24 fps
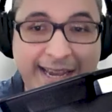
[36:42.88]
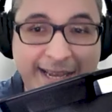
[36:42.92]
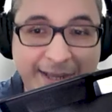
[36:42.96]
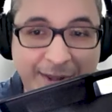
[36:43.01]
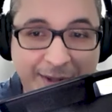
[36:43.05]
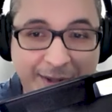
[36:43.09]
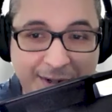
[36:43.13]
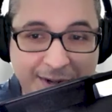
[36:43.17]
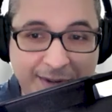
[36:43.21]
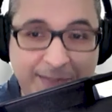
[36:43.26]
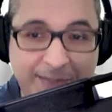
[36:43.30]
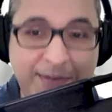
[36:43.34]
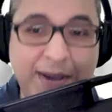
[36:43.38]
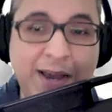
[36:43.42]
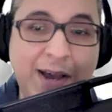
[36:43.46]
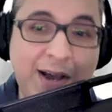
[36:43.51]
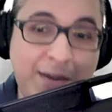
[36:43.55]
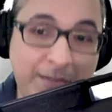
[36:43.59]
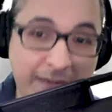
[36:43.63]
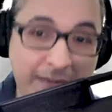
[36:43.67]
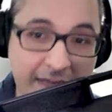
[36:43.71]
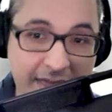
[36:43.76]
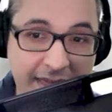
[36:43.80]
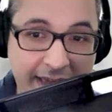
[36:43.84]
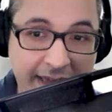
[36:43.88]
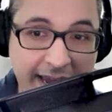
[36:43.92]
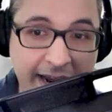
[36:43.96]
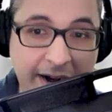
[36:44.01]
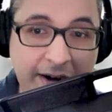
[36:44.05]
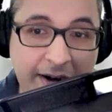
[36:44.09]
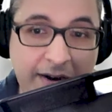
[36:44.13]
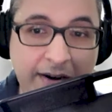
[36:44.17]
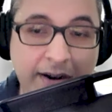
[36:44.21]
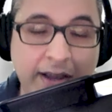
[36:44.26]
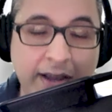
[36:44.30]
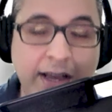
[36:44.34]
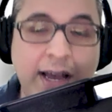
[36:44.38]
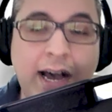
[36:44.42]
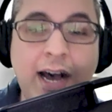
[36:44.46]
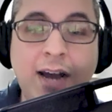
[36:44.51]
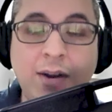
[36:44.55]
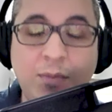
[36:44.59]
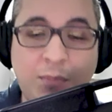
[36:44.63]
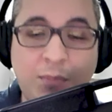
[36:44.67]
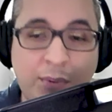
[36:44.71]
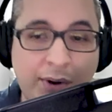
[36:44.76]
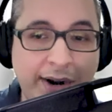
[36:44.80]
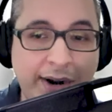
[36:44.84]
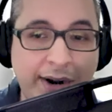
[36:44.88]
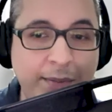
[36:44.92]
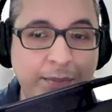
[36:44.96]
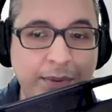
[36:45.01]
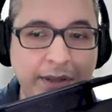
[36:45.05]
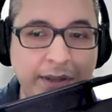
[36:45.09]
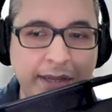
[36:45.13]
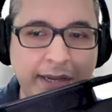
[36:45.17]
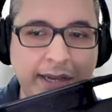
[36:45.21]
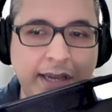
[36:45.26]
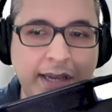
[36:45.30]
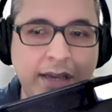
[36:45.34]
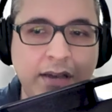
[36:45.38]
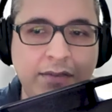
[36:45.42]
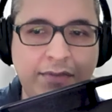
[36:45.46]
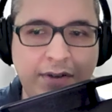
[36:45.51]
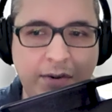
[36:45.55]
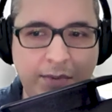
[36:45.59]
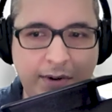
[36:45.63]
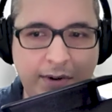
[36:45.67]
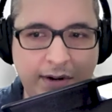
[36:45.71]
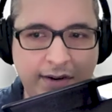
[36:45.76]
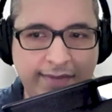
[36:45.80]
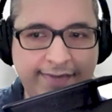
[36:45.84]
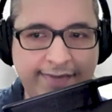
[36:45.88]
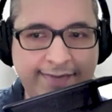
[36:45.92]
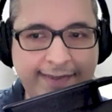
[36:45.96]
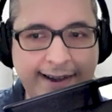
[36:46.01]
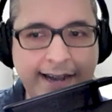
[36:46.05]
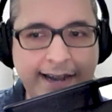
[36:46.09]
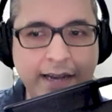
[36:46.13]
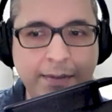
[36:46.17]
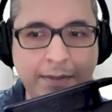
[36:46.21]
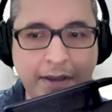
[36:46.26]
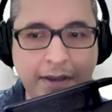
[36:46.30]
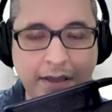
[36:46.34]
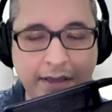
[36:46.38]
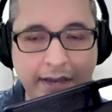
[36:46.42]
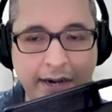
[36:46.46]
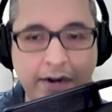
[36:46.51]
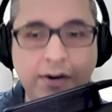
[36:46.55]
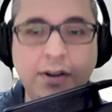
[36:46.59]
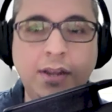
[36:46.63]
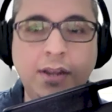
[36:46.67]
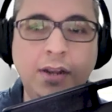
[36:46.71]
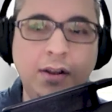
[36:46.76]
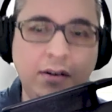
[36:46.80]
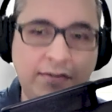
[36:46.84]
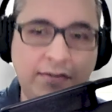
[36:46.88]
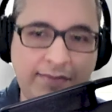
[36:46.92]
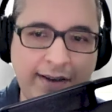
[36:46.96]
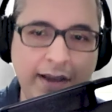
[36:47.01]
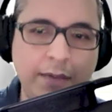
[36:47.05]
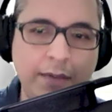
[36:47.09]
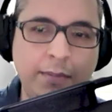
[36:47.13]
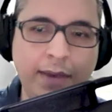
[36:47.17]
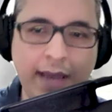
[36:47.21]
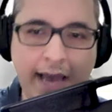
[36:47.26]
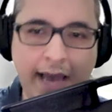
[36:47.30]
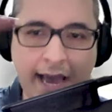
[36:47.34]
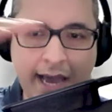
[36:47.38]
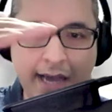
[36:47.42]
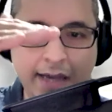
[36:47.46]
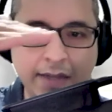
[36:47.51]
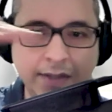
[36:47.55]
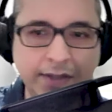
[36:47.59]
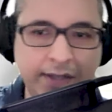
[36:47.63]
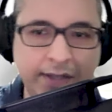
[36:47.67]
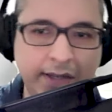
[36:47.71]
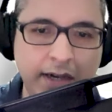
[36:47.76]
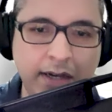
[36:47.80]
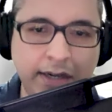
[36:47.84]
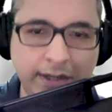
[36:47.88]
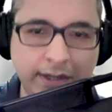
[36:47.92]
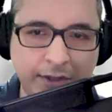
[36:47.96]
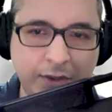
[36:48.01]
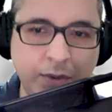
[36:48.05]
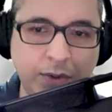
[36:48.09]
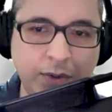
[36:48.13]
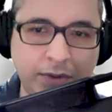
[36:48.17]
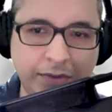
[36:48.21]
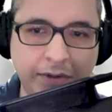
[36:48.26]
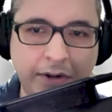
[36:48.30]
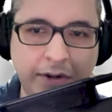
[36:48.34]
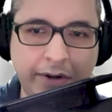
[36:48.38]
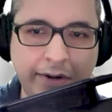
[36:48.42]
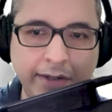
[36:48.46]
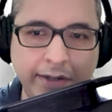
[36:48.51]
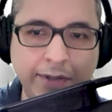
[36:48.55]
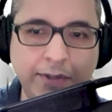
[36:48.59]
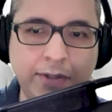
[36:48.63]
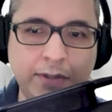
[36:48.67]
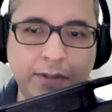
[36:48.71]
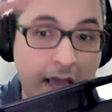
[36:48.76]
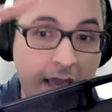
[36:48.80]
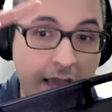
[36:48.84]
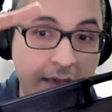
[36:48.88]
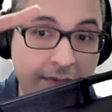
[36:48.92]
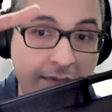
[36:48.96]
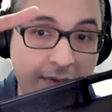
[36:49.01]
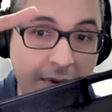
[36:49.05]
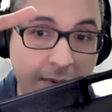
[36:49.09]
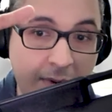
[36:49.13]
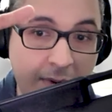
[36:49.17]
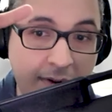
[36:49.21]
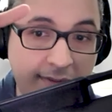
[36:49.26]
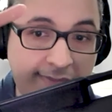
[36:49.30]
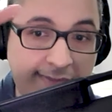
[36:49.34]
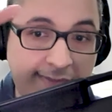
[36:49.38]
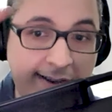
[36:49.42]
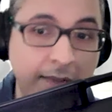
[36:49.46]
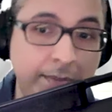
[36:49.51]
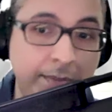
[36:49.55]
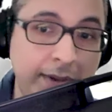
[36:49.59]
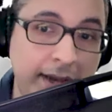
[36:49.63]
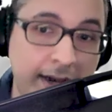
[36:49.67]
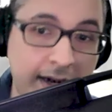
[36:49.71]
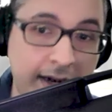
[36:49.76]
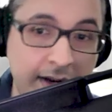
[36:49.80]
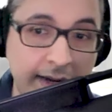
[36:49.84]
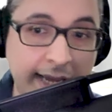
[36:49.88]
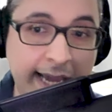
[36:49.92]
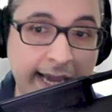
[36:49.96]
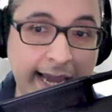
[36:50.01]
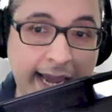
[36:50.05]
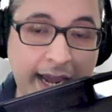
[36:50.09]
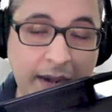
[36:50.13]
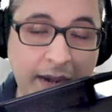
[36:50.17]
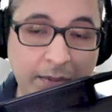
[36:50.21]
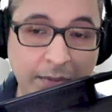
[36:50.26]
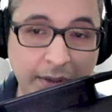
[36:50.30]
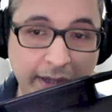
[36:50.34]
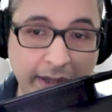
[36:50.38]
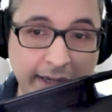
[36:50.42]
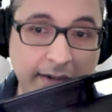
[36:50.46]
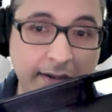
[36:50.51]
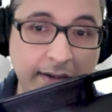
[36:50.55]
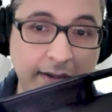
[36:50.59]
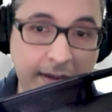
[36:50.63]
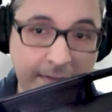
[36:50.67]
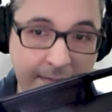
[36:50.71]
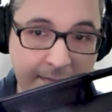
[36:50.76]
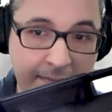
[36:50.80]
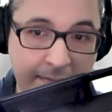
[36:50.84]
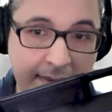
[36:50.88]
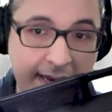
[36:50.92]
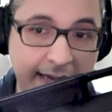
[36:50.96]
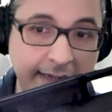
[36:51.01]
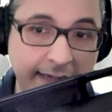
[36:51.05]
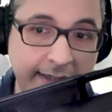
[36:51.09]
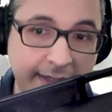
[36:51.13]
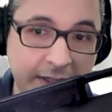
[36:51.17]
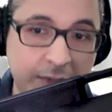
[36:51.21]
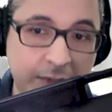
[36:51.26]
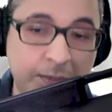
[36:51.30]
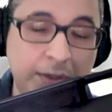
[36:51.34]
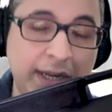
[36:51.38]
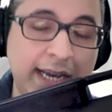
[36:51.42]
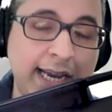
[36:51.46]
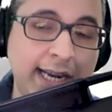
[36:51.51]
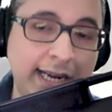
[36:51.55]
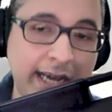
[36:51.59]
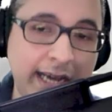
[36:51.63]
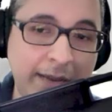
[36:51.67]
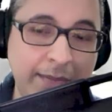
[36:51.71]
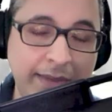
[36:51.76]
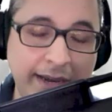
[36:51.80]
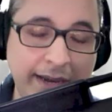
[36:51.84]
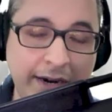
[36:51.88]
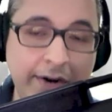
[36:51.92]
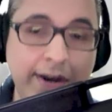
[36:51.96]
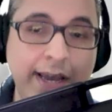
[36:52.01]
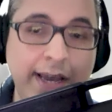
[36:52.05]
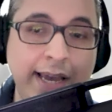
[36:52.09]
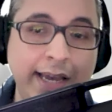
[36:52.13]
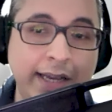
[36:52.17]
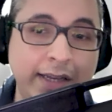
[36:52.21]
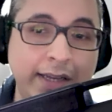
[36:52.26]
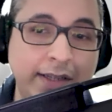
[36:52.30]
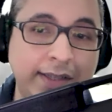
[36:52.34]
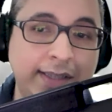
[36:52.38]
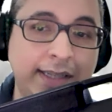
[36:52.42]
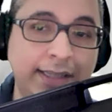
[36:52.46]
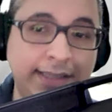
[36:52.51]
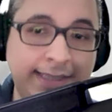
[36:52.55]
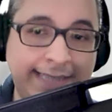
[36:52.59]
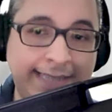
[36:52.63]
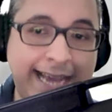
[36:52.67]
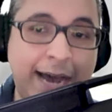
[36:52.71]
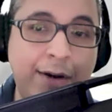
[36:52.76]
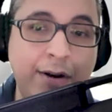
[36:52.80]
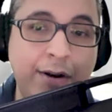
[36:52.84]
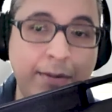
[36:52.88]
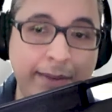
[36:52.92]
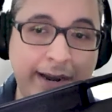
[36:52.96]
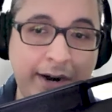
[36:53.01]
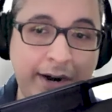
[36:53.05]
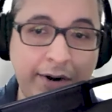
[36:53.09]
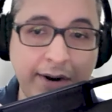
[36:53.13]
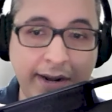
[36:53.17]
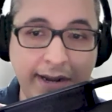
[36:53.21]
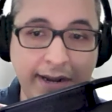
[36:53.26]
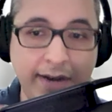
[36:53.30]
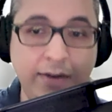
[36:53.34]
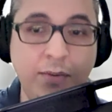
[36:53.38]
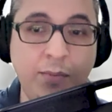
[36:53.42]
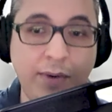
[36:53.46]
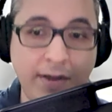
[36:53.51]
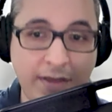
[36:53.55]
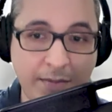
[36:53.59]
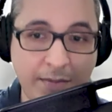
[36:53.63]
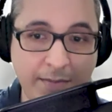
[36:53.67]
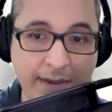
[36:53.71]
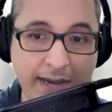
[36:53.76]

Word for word: can look me up there. On Preply, if you want to find me there, you'll find me as uh, Jesus Flores. Mm-hmm. If mm. you want to find me on Cambly, my display name there is Sound American with